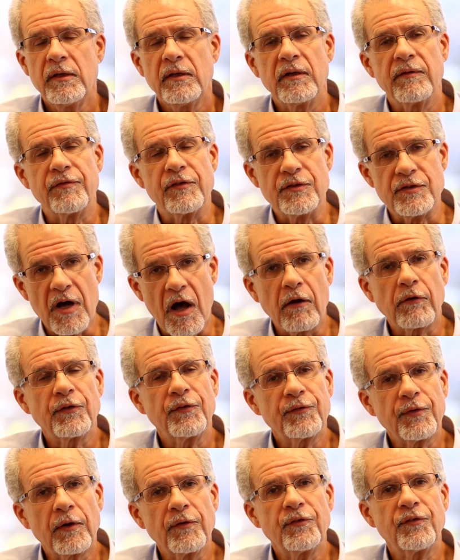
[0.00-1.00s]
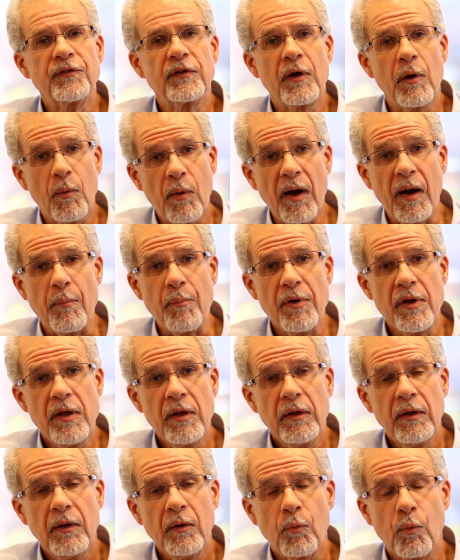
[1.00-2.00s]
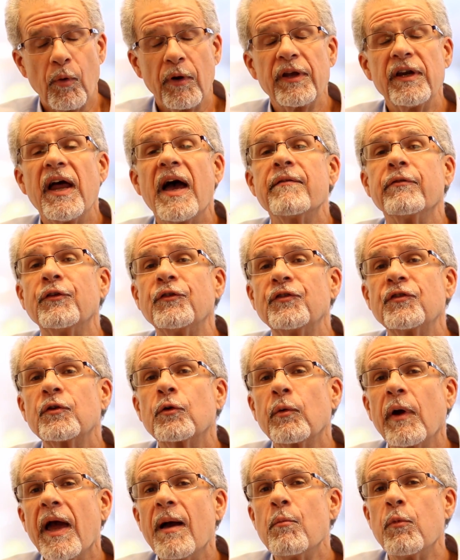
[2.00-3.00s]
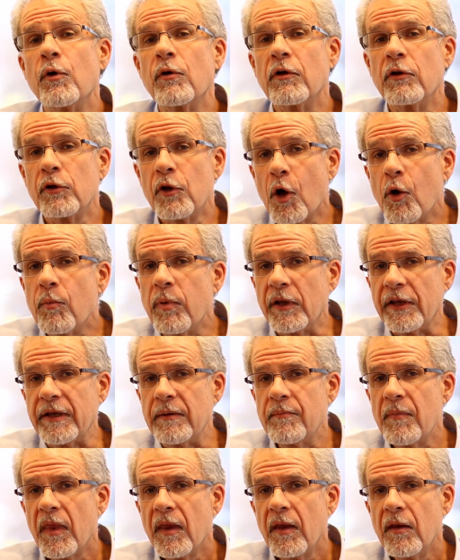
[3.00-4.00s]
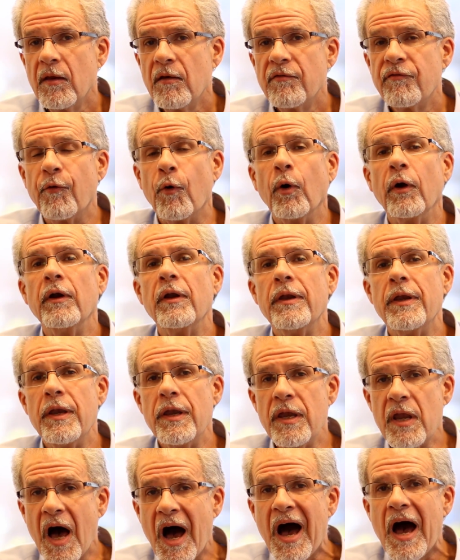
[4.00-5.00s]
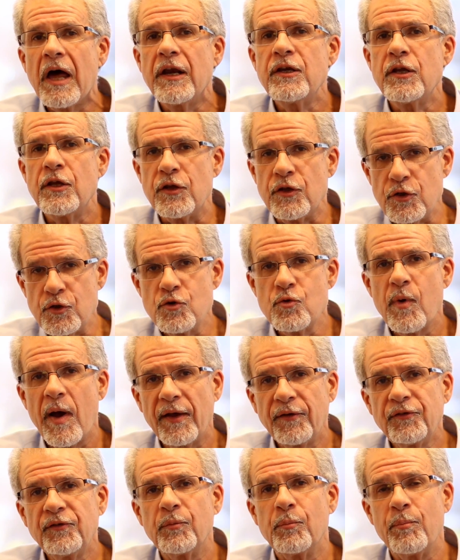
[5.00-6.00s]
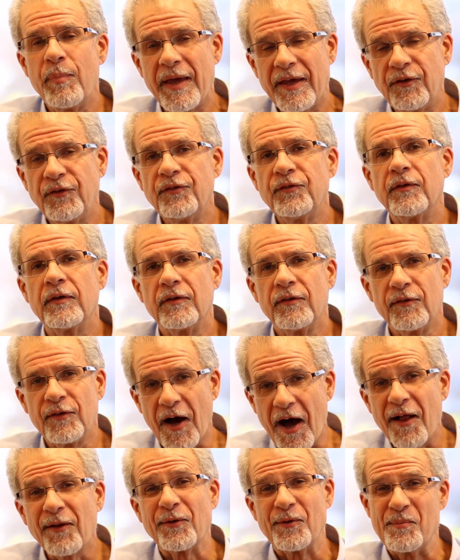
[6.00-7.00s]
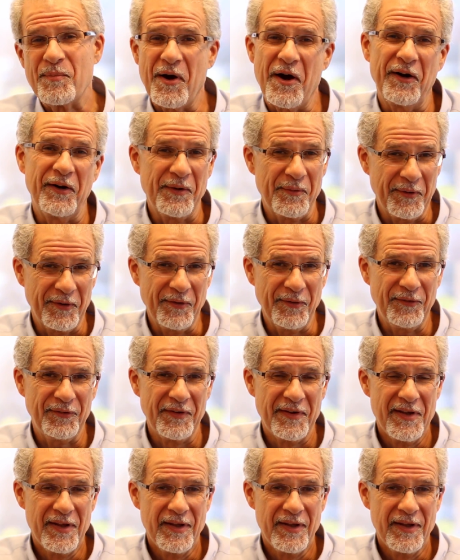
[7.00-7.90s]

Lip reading: If the dollar starts to go up, we're going to have a scramble globally for non-US based dollar borrowers